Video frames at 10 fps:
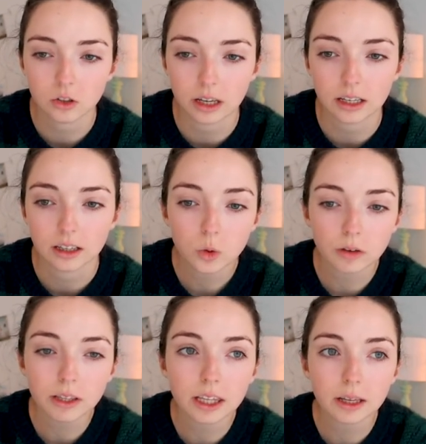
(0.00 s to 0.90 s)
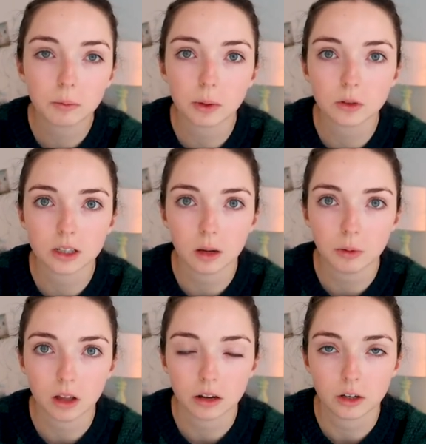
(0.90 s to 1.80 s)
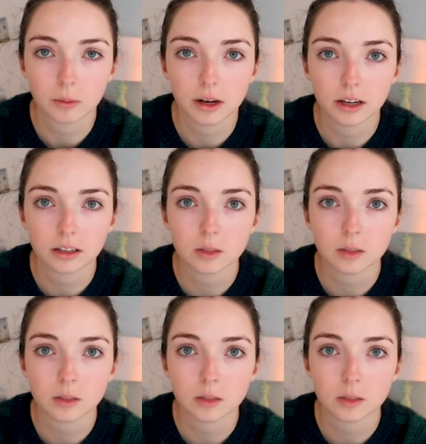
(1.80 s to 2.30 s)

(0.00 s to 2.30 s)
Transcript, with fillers: like you definitely like build it up a lot in your mind,